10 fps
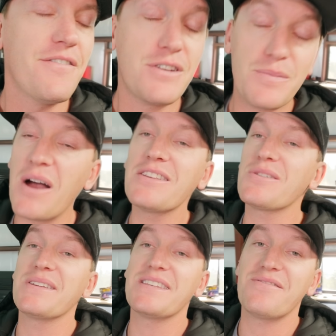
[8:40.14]

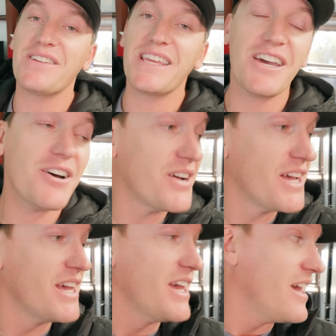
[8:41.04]
sponsoring this video.
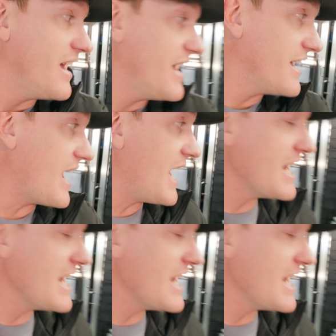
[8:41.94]
And I